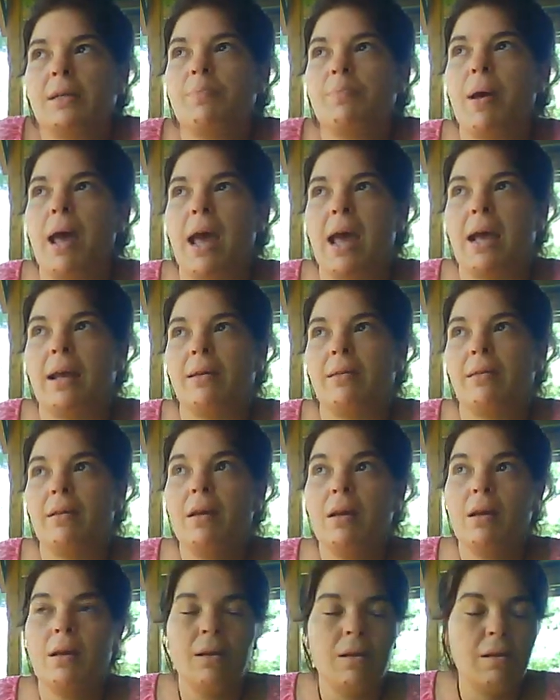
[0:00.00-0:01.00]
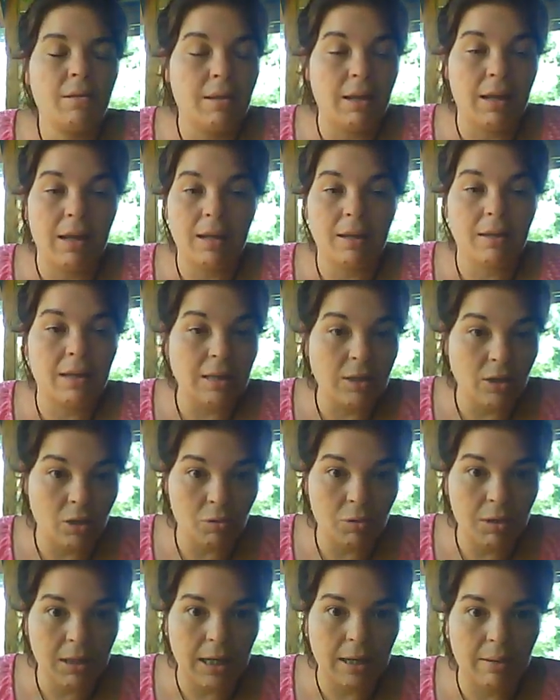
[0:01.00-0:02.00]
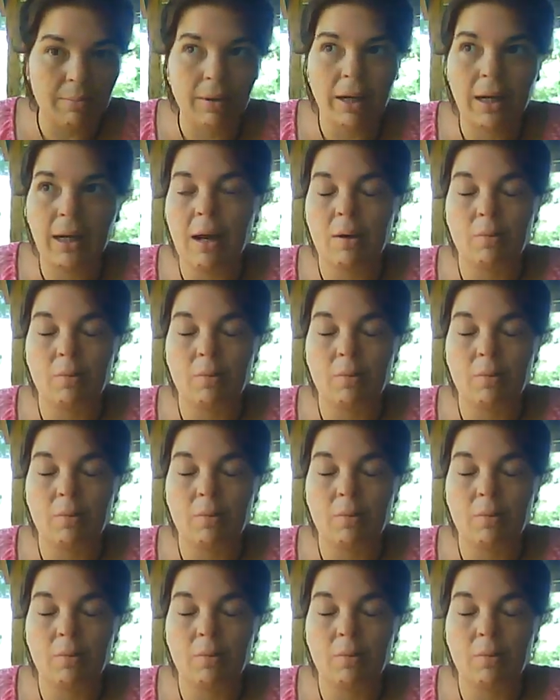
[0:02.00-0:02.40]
pack thing that you sent me.